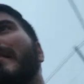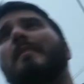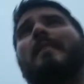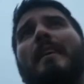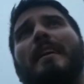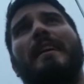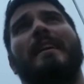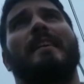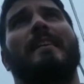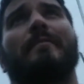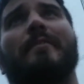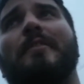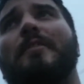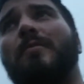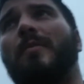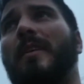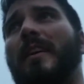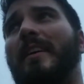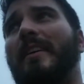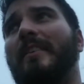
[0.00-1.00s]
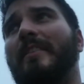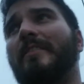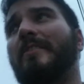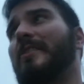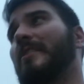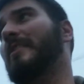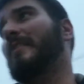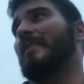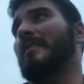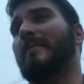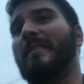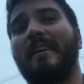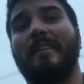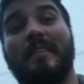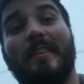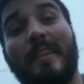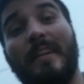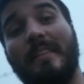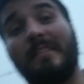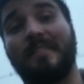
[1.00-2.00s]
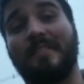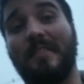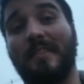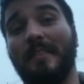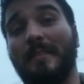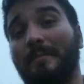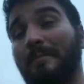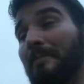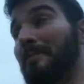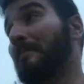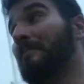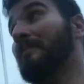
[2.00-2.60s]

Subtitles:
I have inquired about the Coliseum,